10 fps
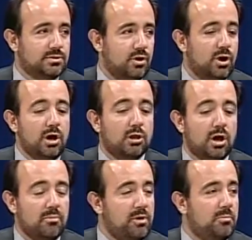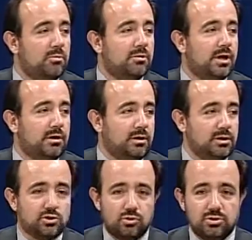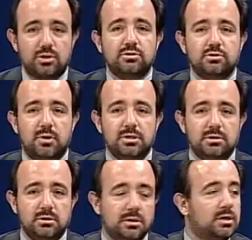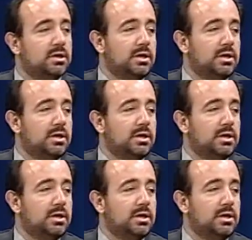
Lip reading: So a lot of people that are in a short sale situation,